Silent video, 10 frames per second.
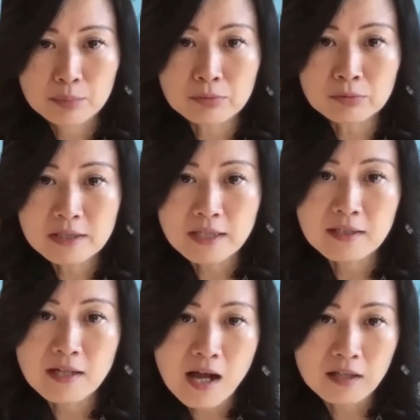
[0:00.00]
Pull the
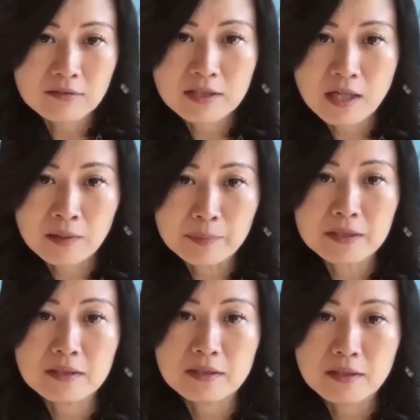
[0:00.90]
data out of ERP
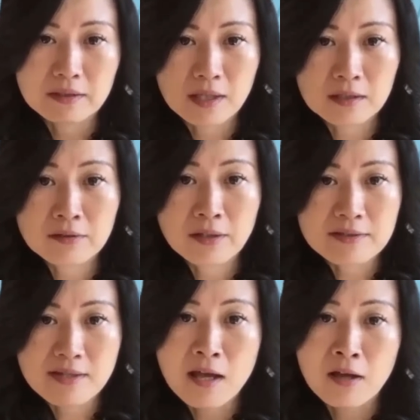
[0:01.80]
and get into
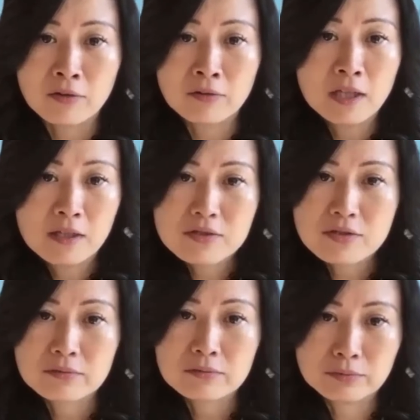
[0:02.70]
Excel
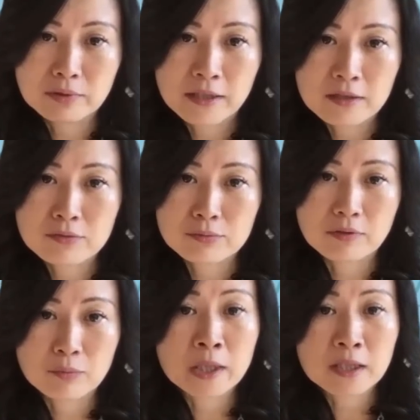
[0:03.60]
to really do
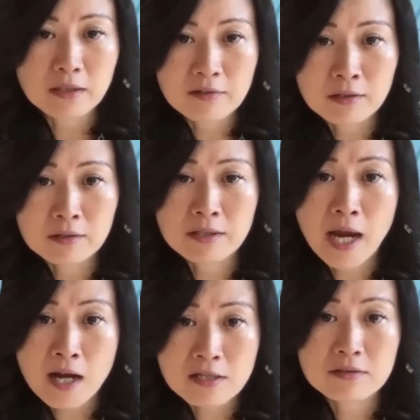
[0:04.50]
the weekly
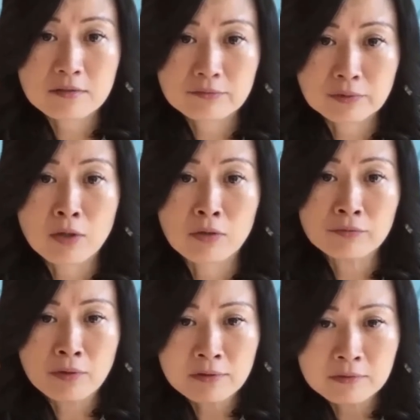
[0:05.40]
cash flow
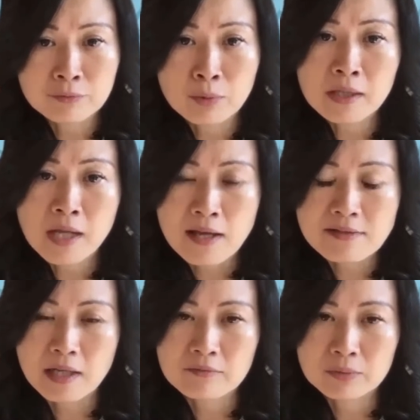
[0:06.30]

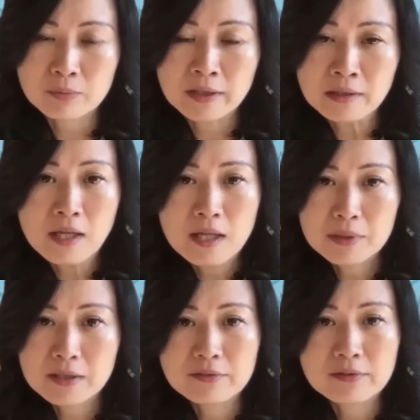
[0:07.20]
forecast every week,
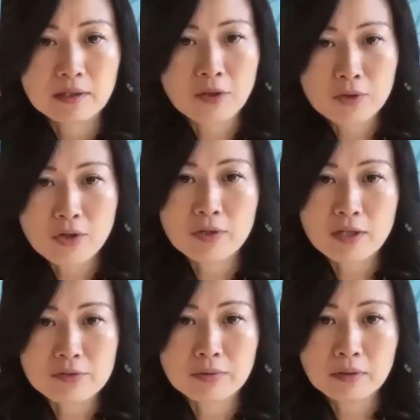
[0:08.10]
because the local
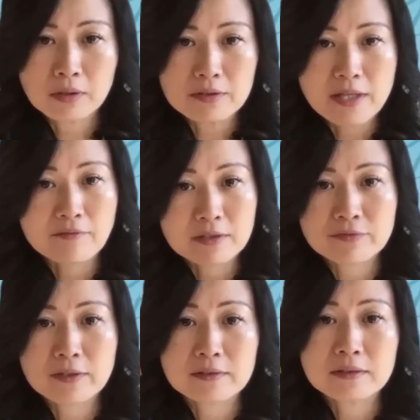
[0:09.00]
controllers have
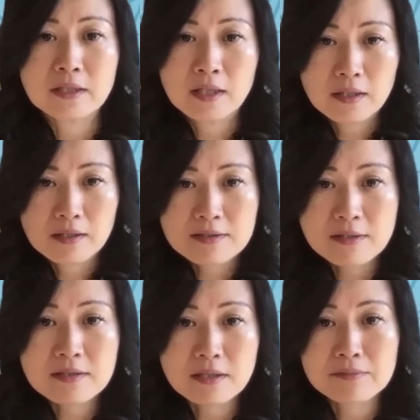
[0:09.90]
different
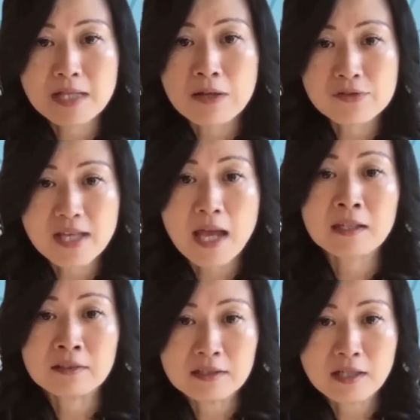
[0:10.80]
systems
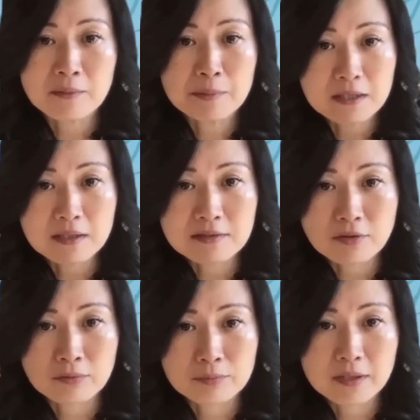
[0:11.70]
outside of ERP.
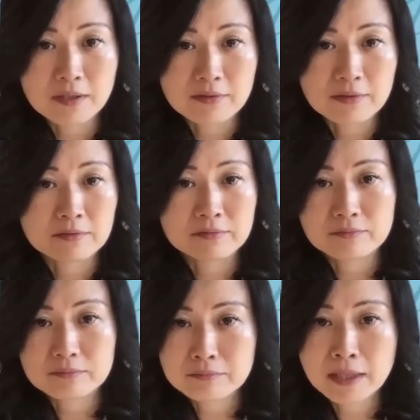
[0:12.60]
So because there are
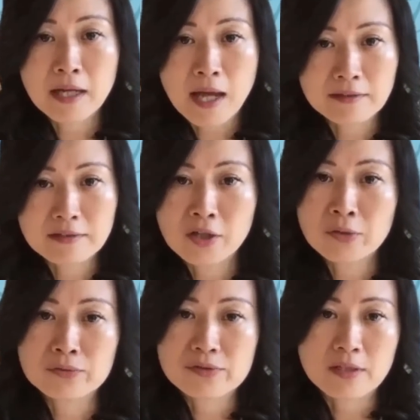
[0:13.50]
many
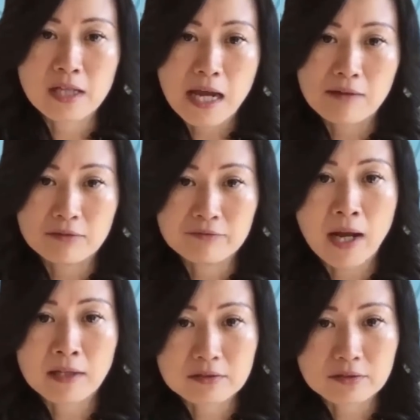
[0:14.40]
unknowns, they have to
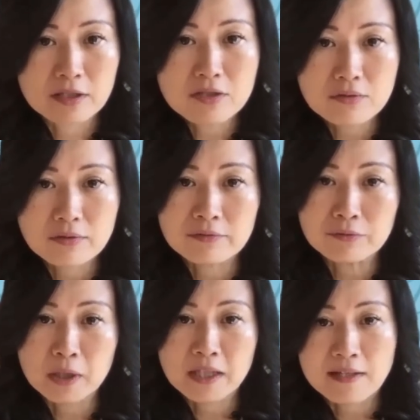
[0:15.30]
factor into their
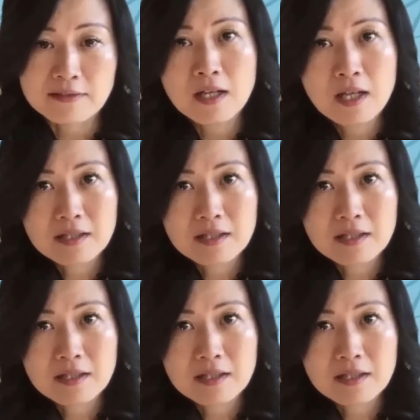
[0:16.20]
forecast.